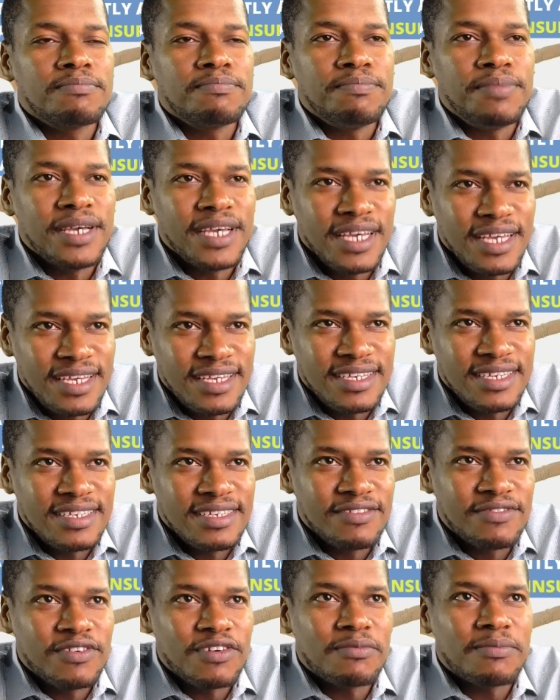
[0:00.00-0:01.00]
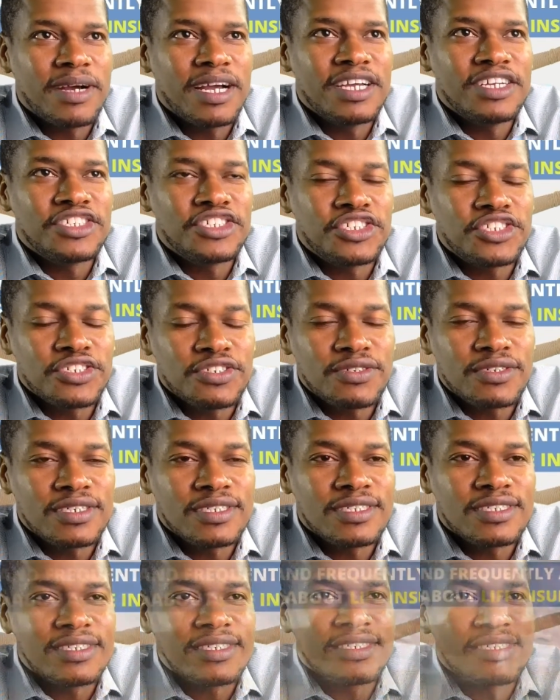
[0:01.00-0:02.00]
pay for my
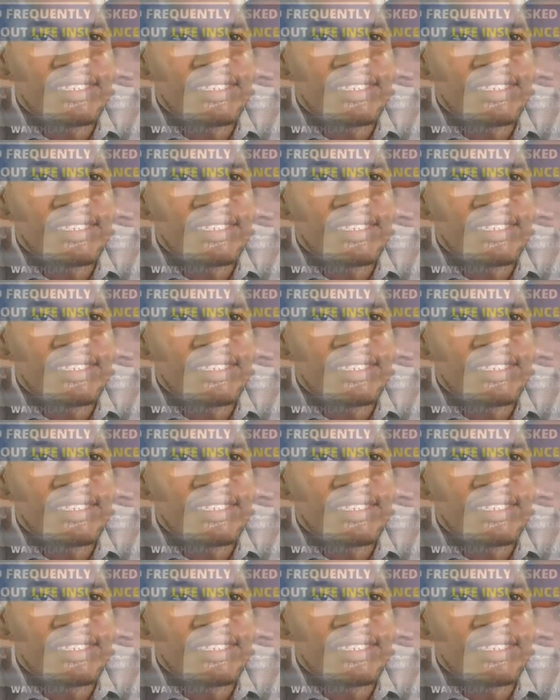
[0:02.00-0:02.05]
insurance.